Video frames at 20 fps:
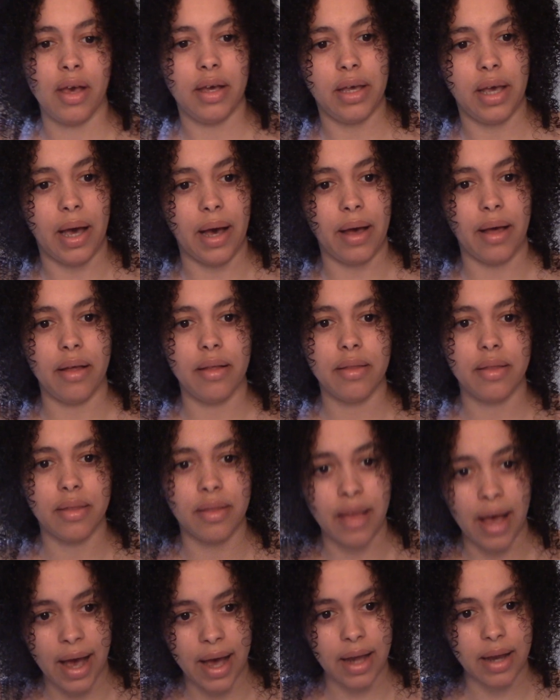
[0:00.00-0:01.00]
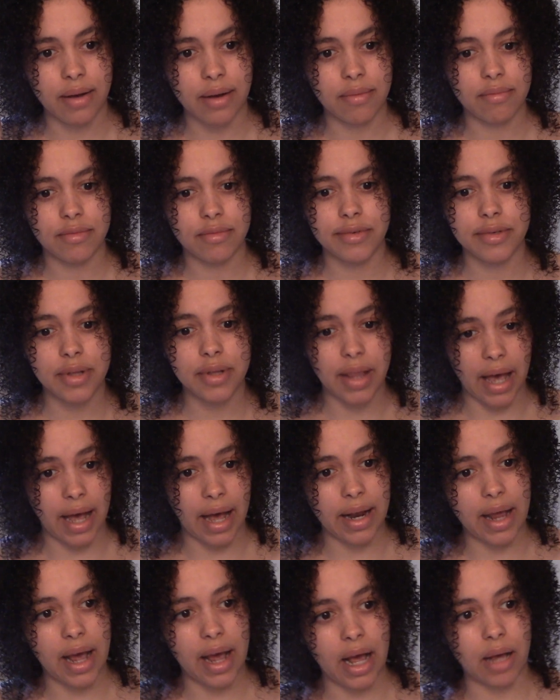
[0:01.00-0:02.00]
yeah, that
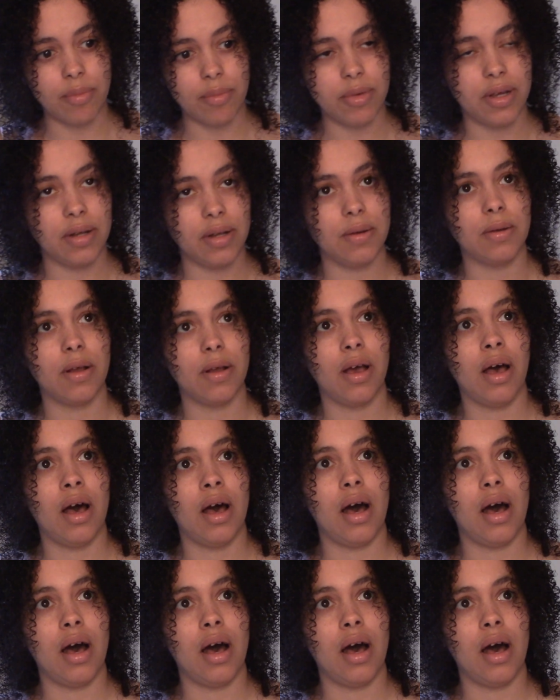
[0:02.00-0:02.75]
happened.